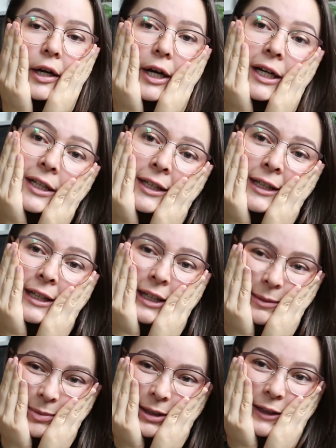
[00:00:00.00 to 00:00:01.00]
I need
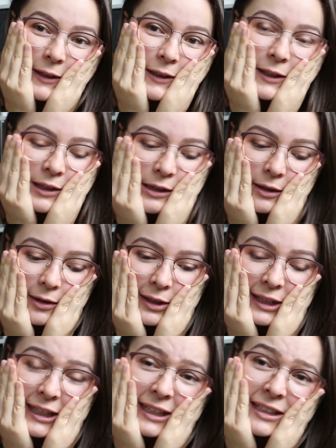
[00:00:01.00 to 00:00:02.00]
sleep, guys.
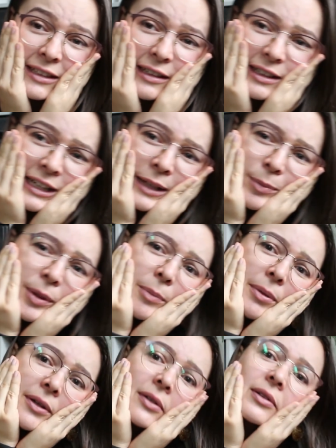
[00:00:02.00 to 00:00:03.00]
Send sleeping
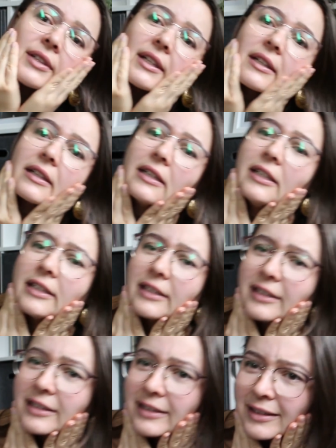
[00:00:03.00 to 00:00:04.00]
pills.
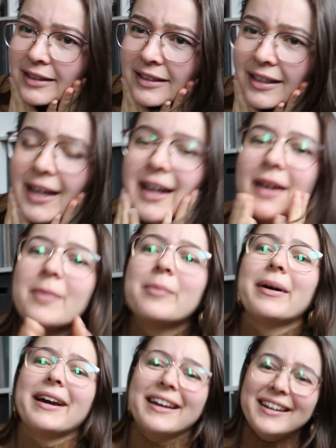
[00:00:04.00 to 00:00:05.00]

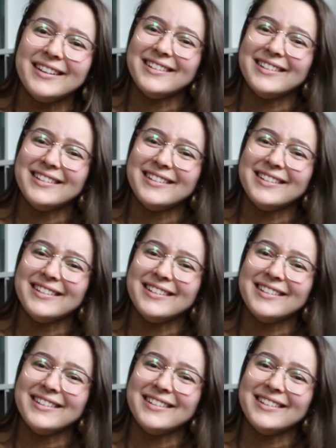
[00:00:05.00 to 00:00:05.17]
Bye.